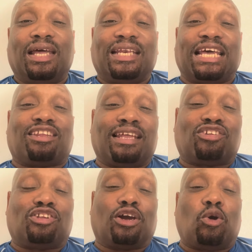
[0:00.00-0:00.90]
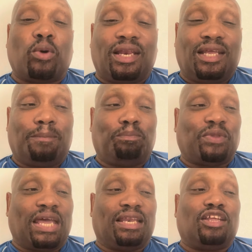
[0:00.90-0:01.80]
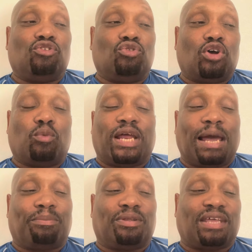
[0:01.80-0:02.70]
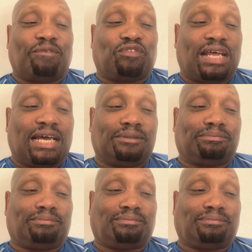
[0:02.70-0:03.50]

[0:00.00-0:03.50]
That's less liquidity. And then you know what happens after that.